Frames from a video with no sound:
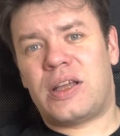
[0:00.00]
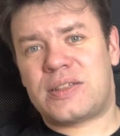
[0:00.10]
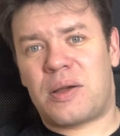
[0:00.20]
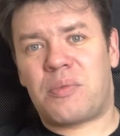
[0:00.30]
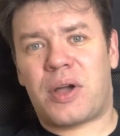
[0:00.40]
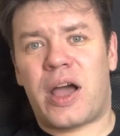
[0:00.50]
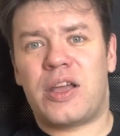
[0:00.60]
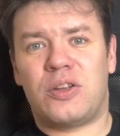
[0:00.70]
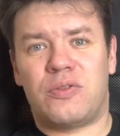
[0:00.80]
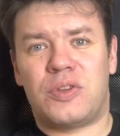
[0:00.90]
some
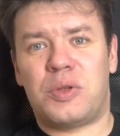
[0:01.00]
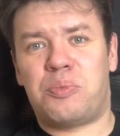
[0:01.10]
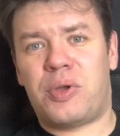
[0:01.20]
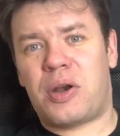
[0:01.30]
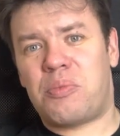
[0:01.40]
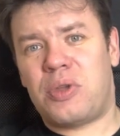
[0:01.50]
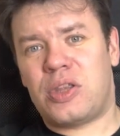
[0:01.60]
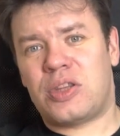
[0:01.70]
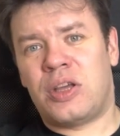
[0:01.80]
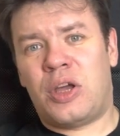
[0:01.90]
kind of the
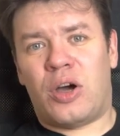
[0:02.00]
pyramid